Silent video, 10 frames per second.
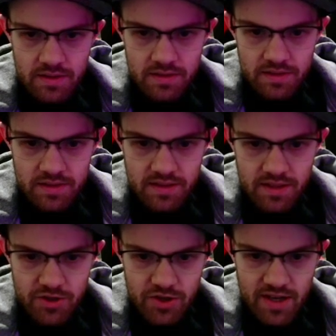
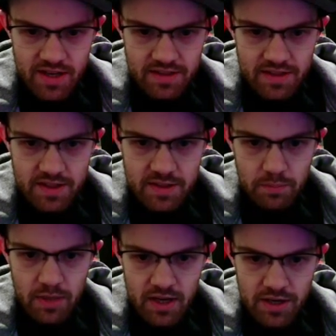Such as this
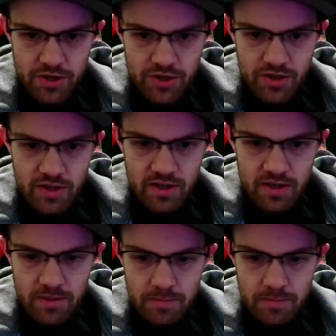Punisher.